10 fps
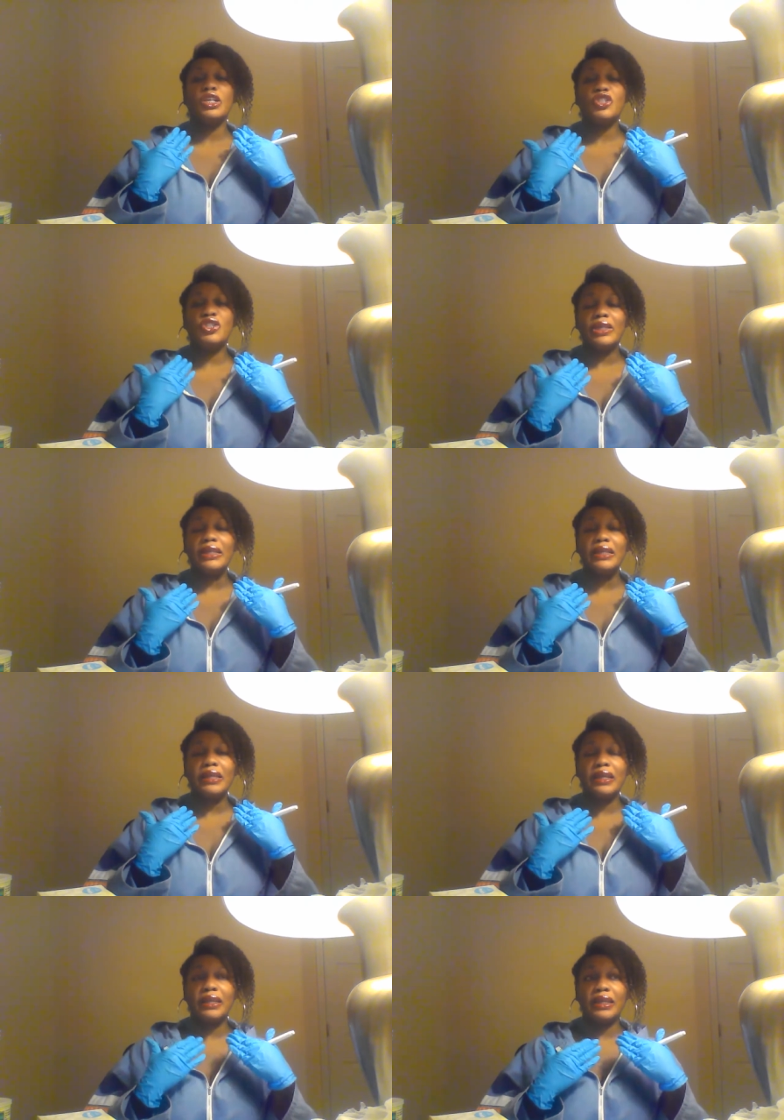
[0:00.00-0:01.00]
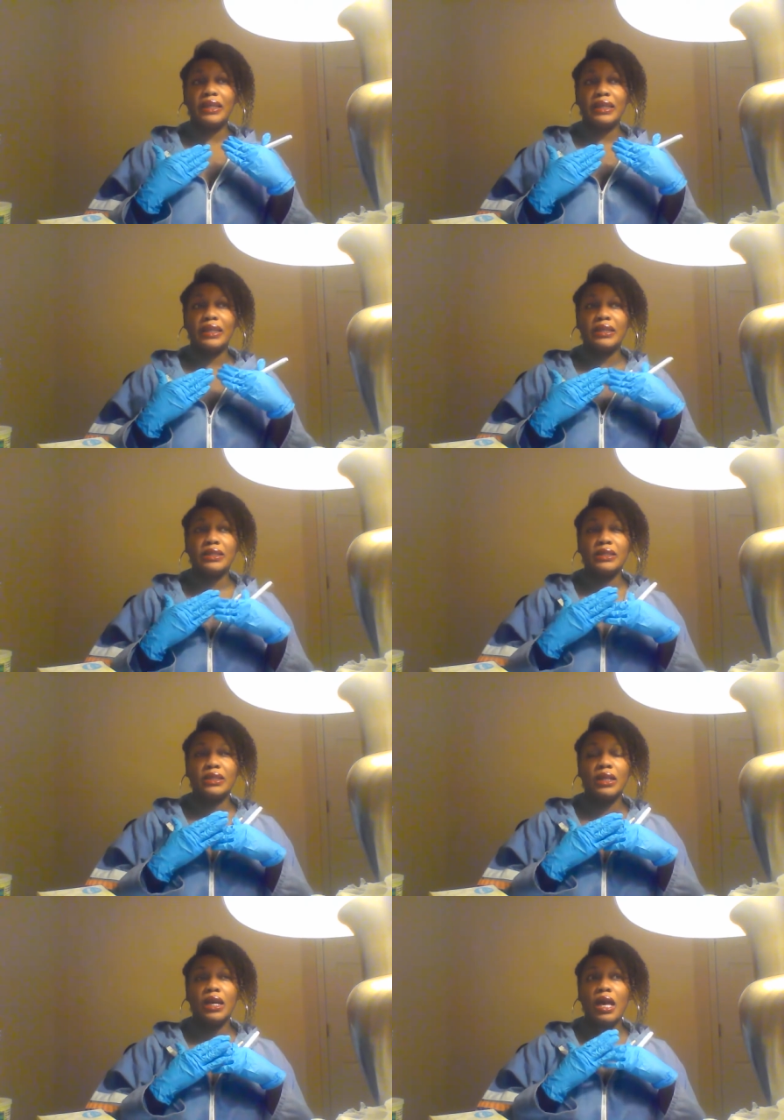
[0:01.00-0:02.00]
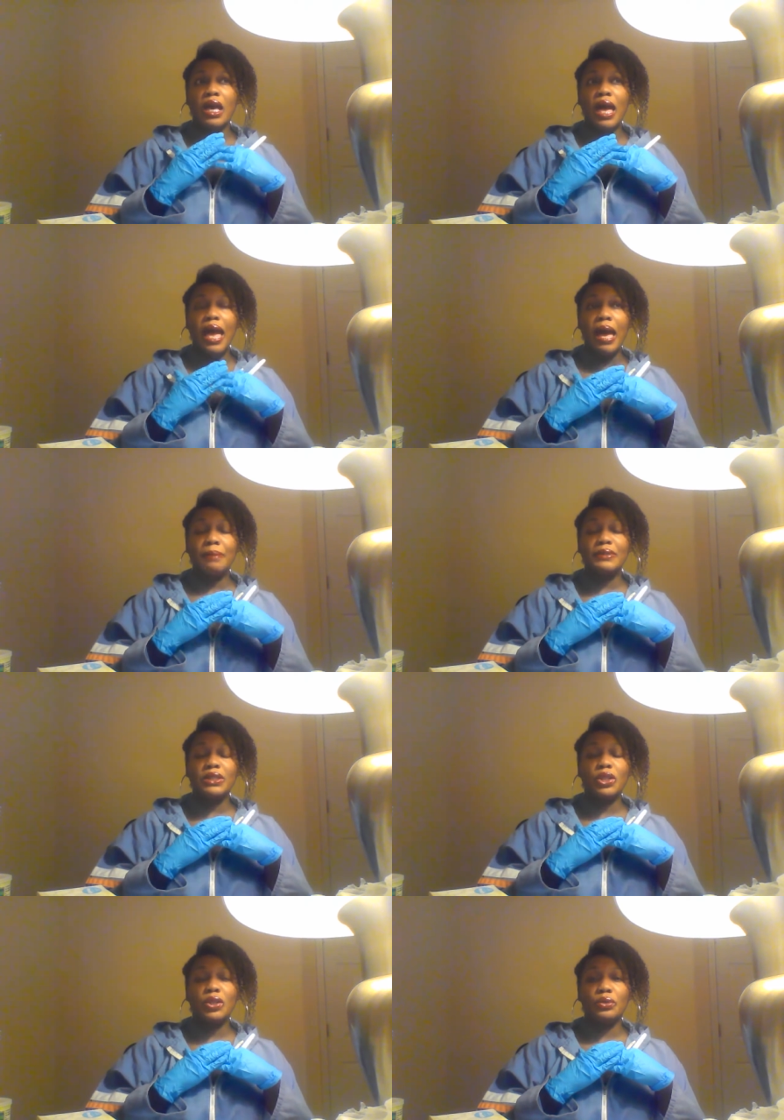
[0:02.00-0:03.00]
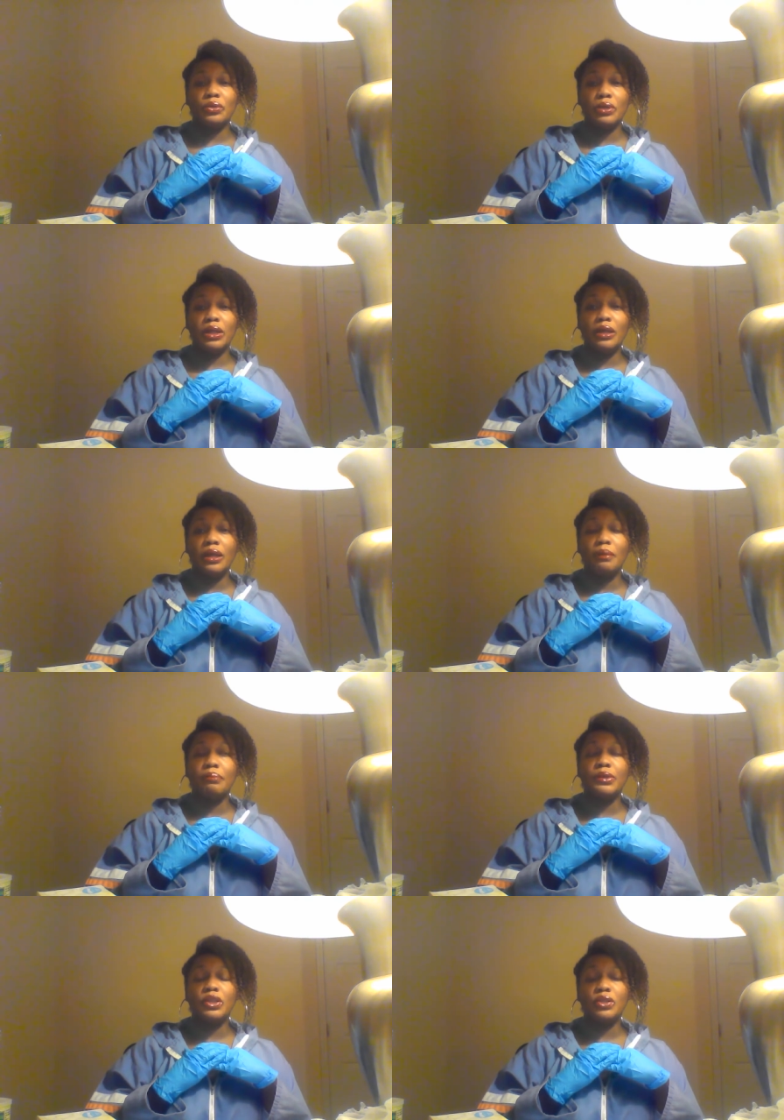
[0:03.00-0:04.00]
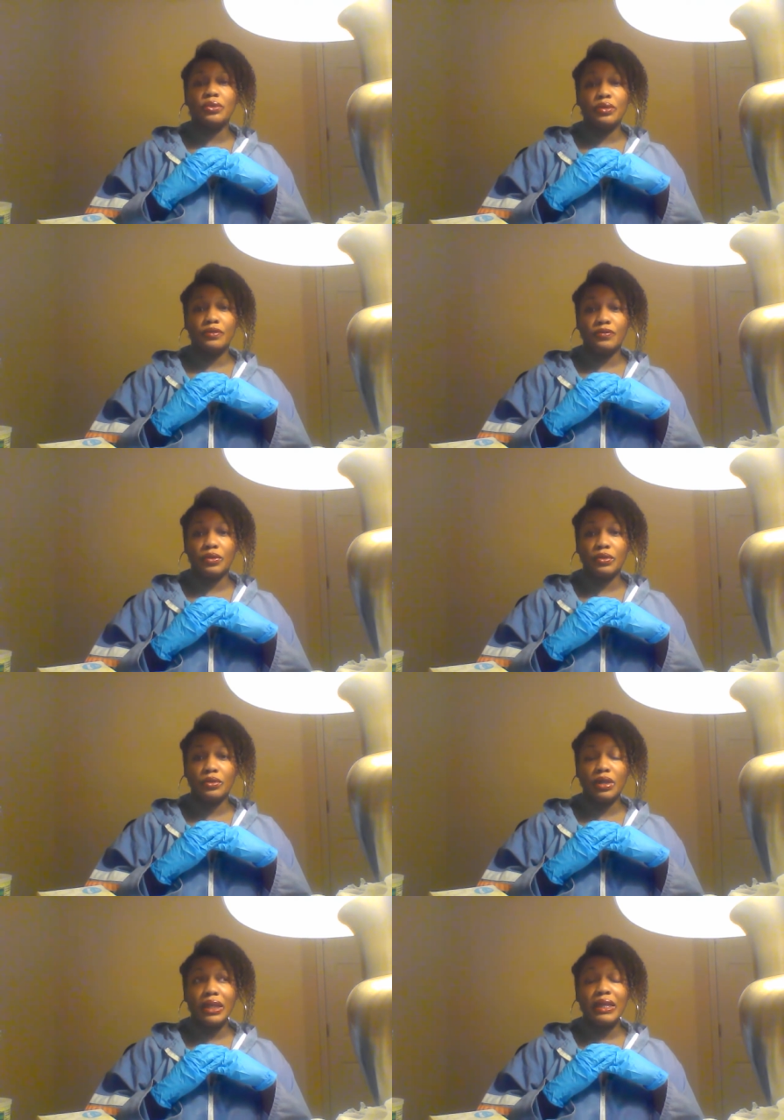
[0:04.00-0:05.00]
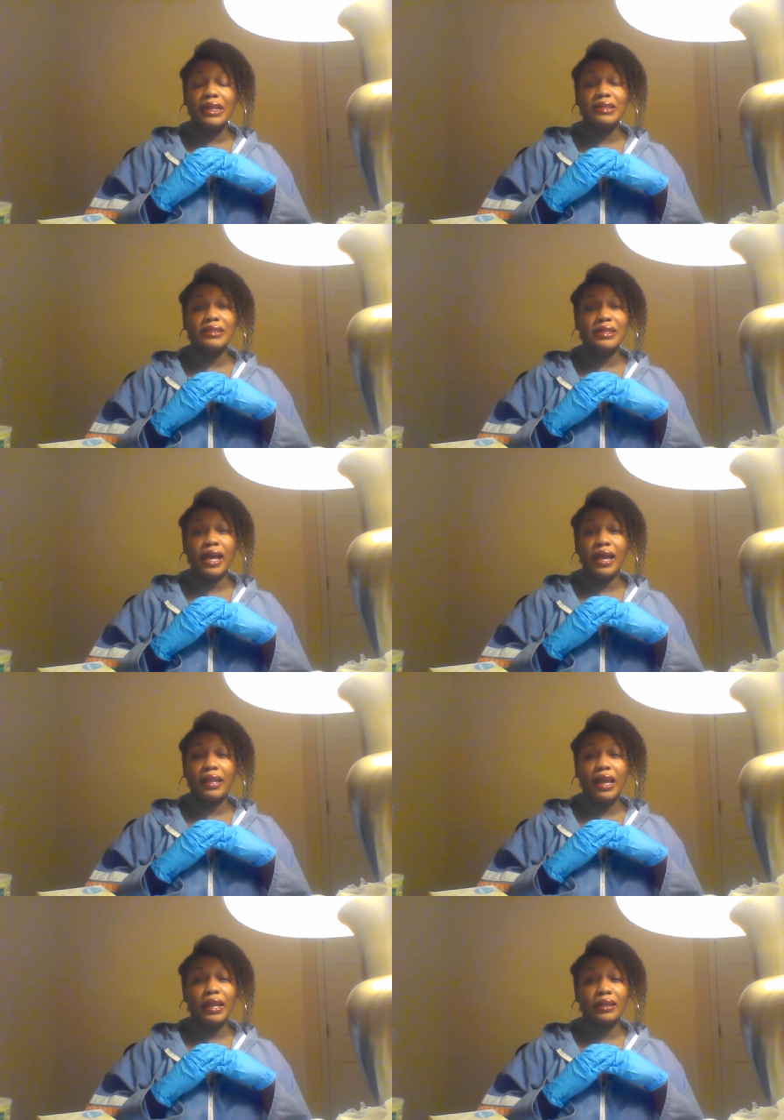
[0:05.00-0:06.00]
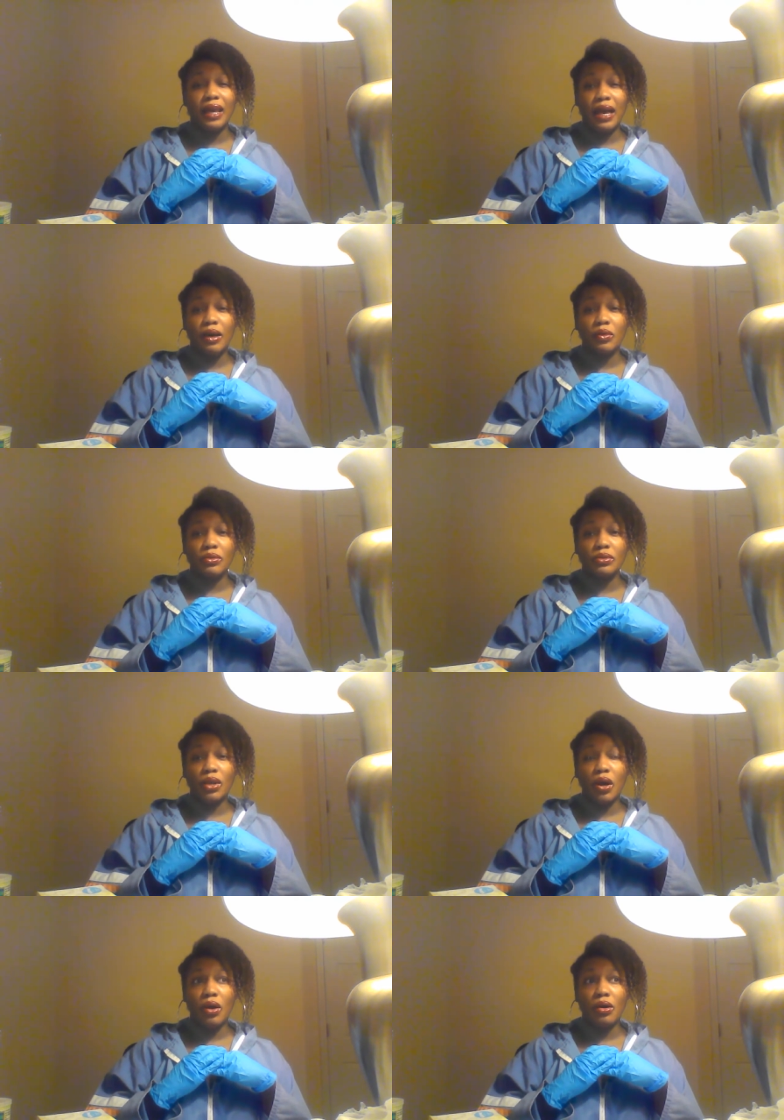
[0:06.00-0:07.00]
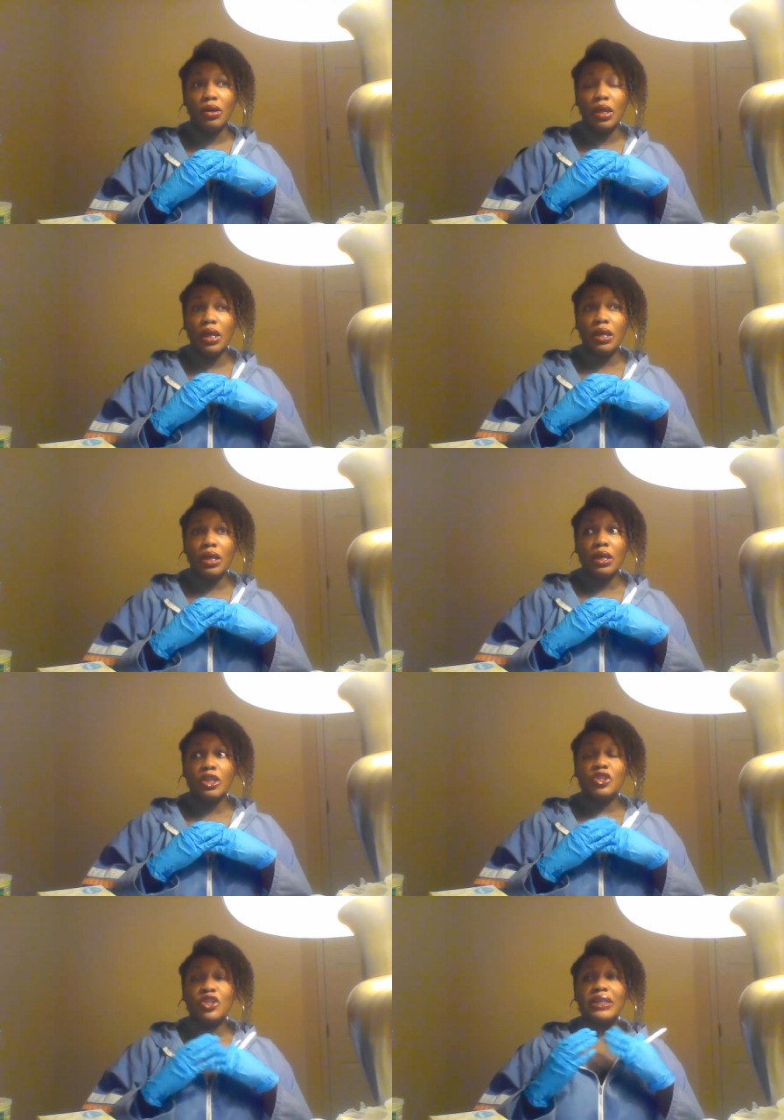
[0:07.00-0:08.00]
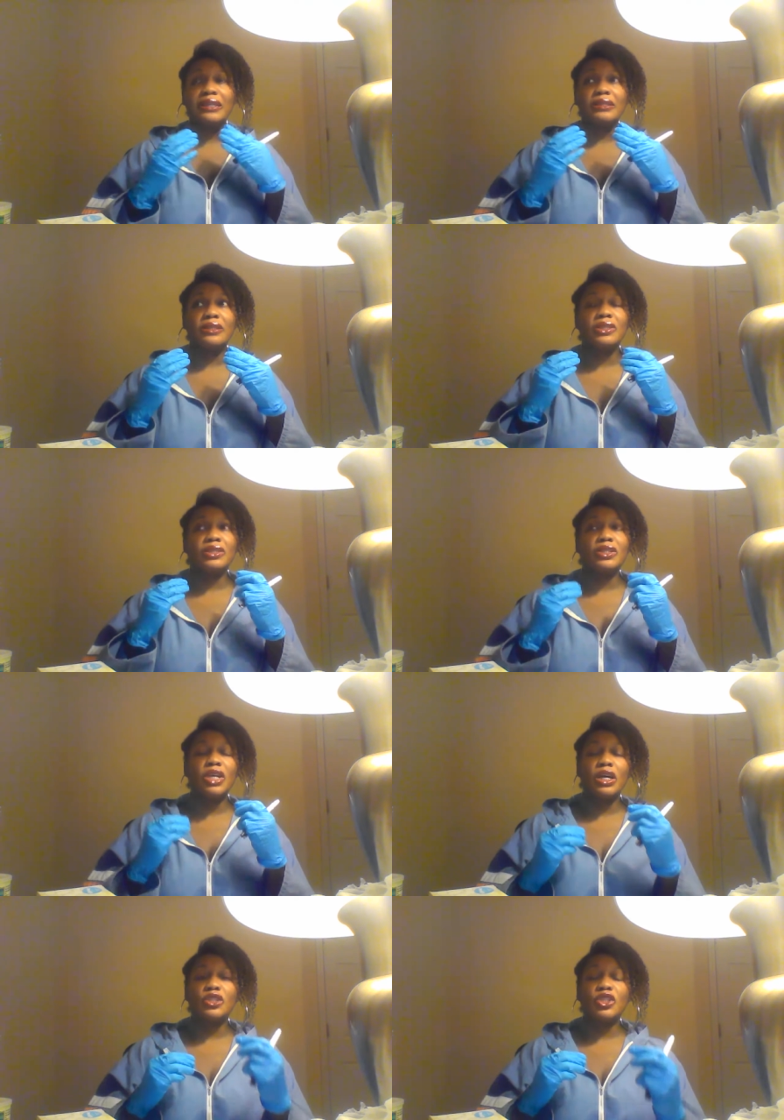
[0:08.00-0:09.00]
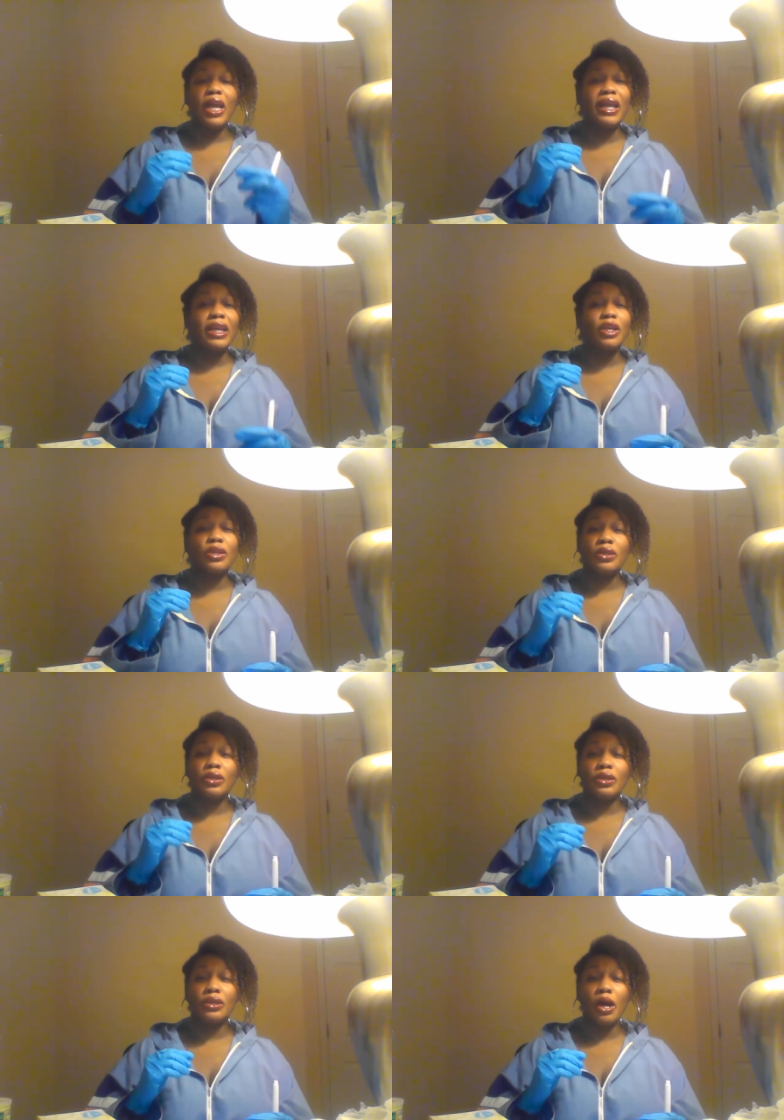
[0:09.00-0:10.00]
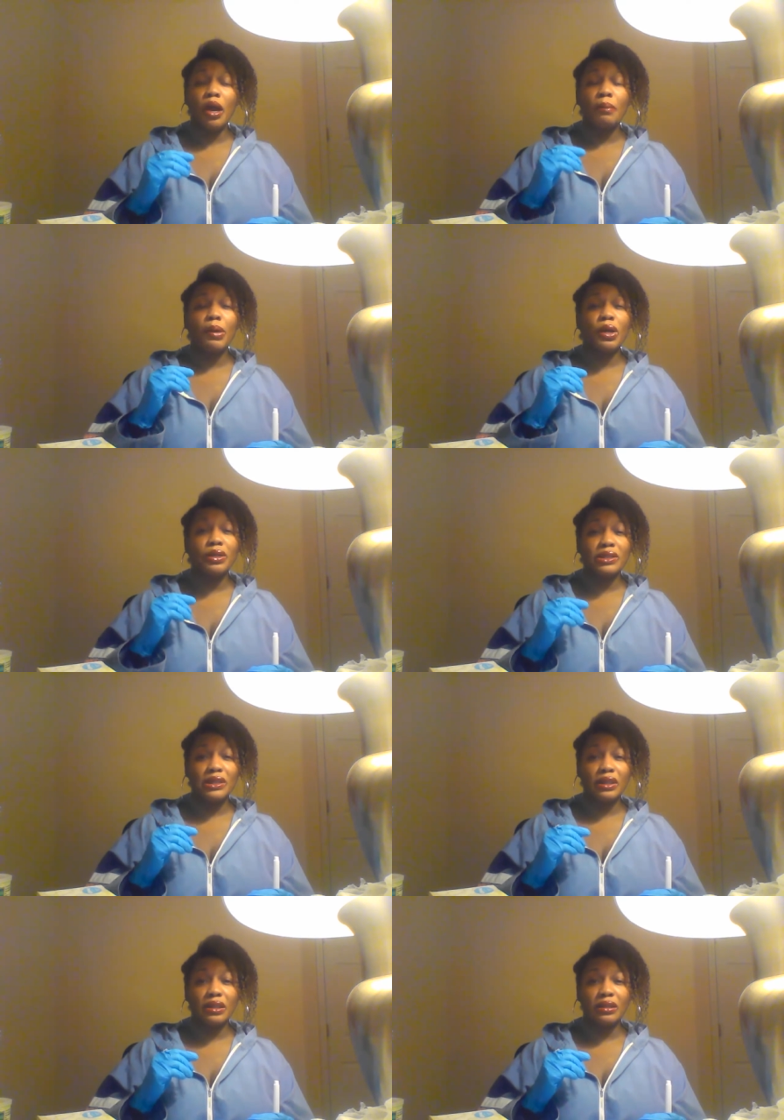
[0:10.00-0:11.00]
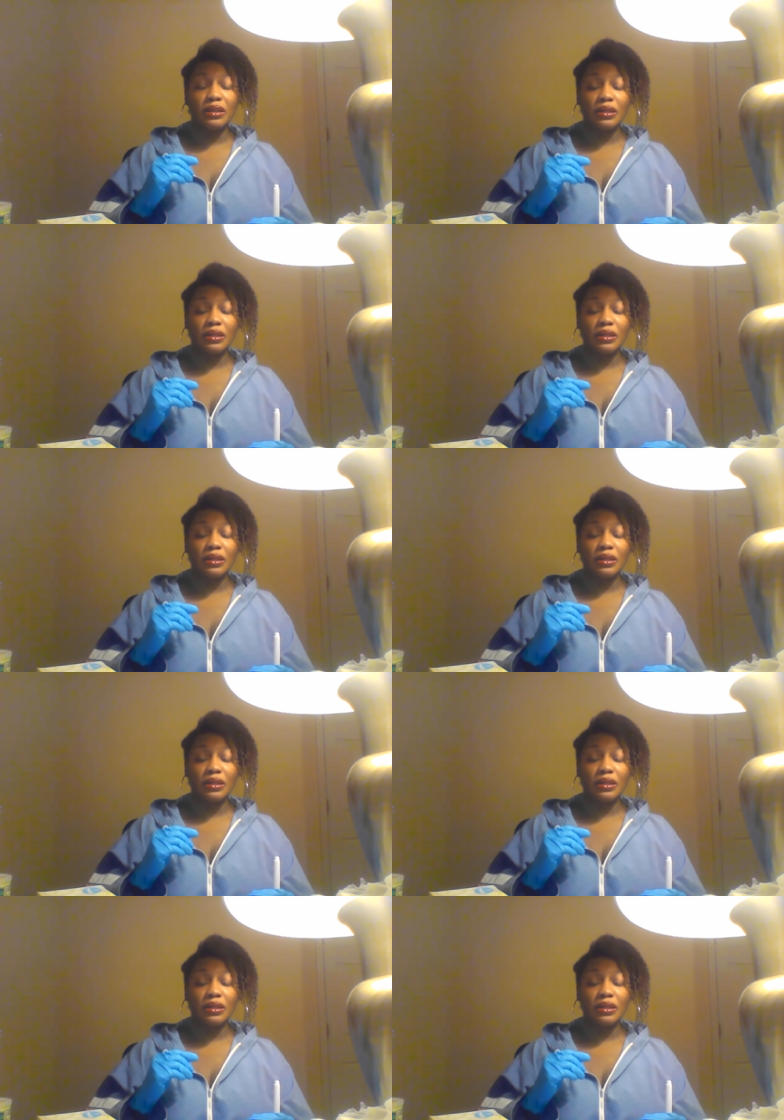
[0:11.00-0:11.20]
she is absolutely beautiful inside and out, y'all. She is such a good person.